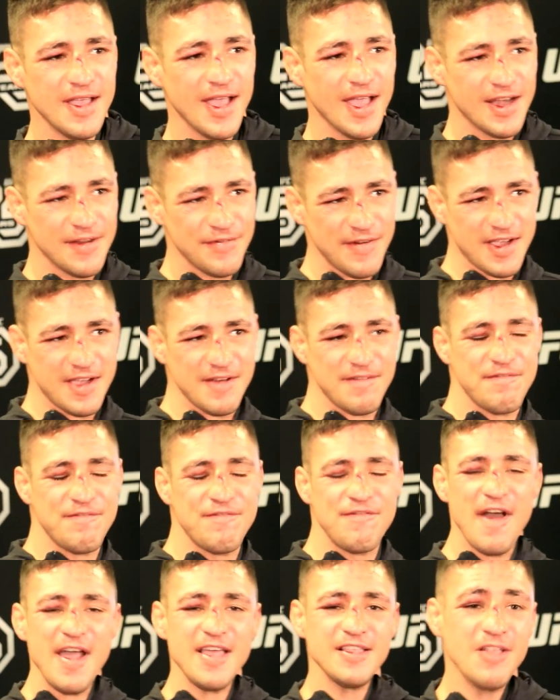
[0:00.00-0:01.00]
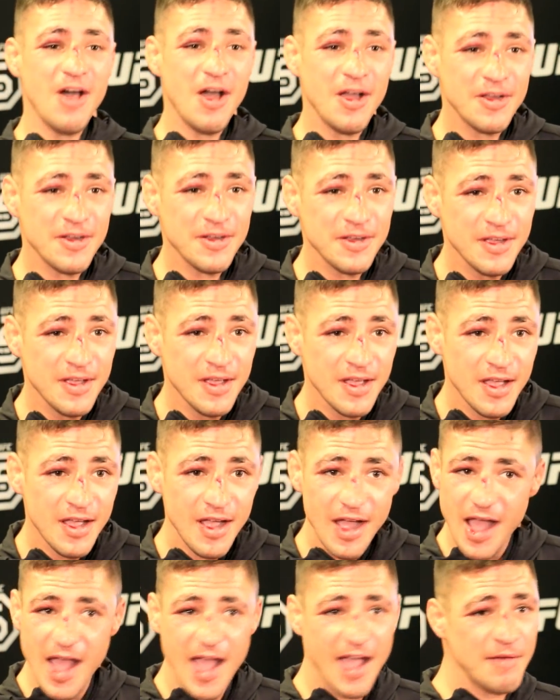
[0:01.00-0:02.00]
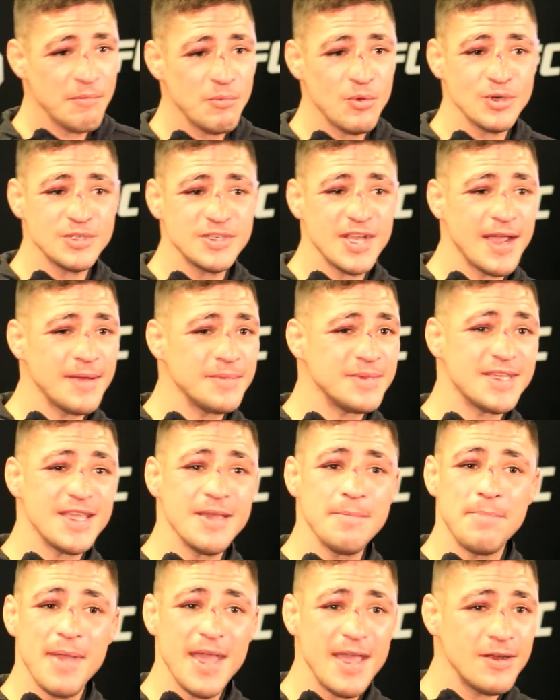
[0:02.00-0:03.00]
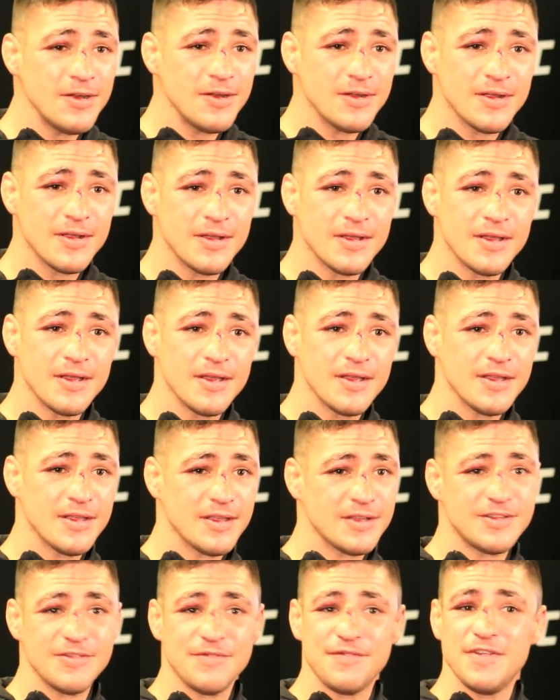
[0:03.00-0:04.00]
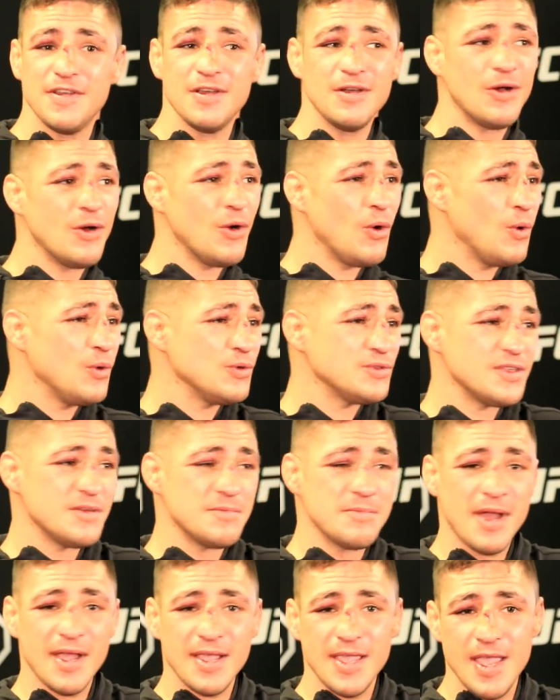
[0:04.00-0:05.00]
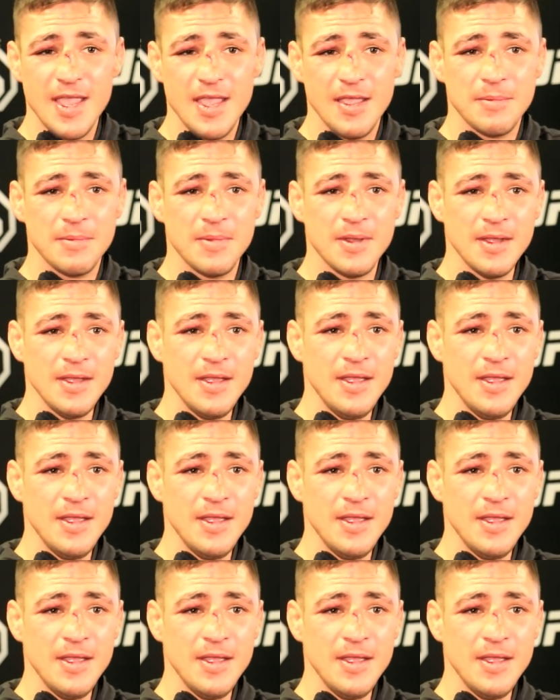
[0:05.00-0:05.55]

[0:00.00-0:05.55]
And if I could fight longer, I have more time to get better, to fill holes in my game.